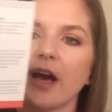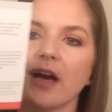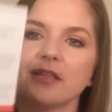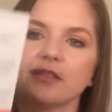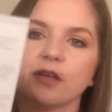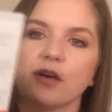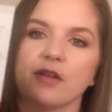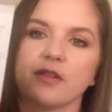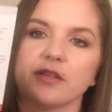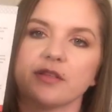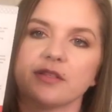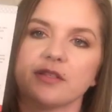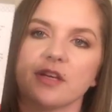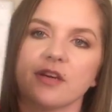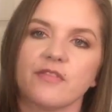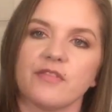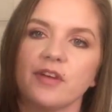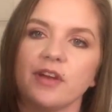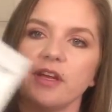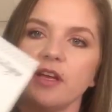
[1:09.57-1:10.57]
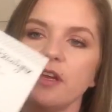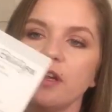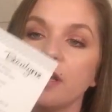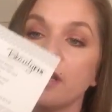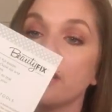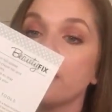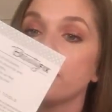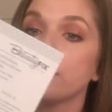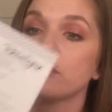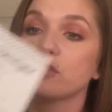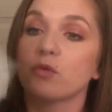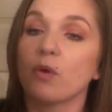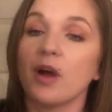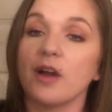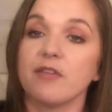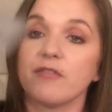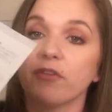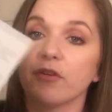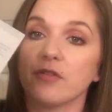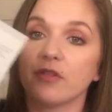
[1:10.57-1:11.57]
has all the stuff in it. And there's
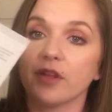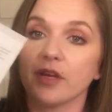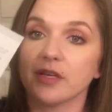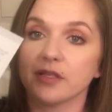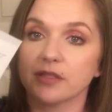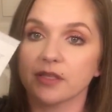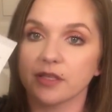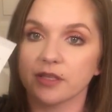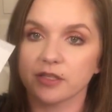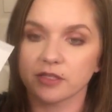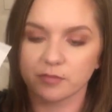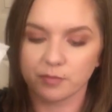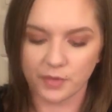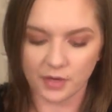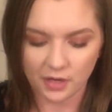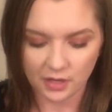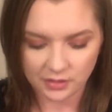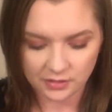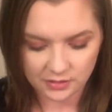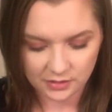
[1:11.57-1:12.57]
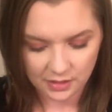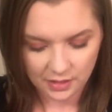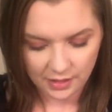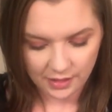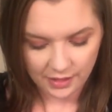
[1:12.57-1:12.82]
quite a few things in this box.